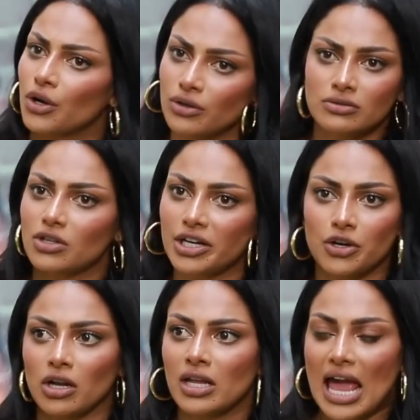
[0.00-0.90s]
No, not
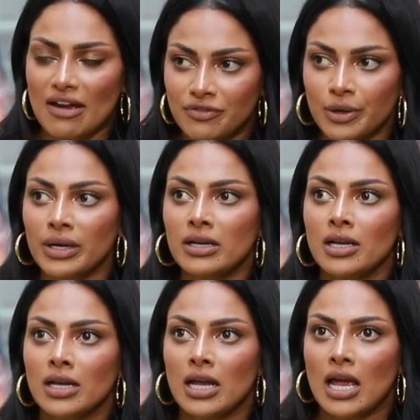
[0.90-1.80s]
at all. Everyone
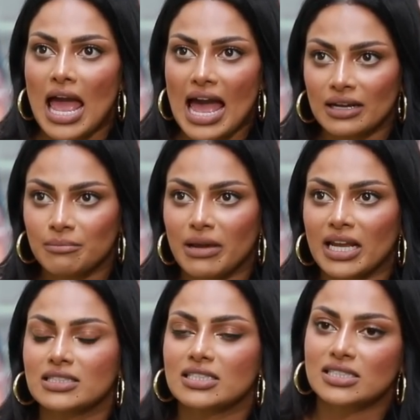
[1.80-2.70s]
had
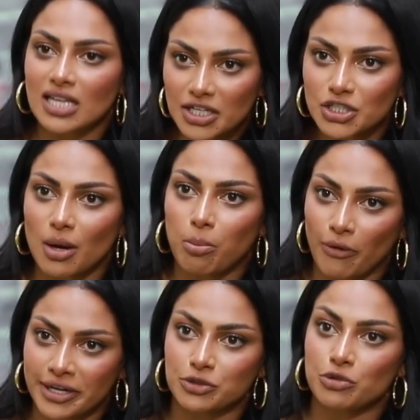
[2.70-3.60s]
made such a
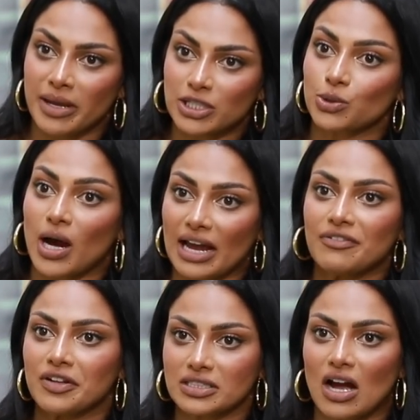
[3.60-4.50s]
point to make sure
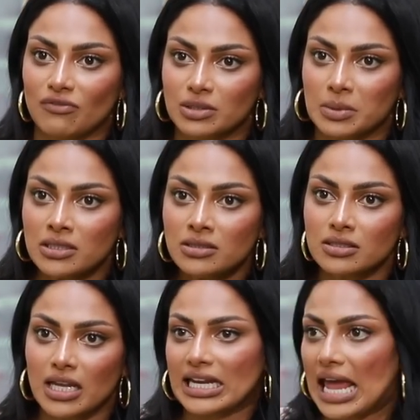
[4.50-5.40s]
I felt comfortable
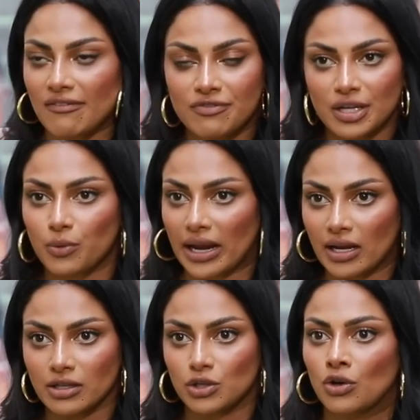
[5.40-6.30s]
in every
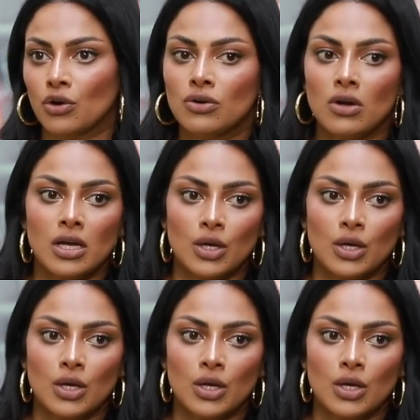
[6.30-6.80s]
way, you know,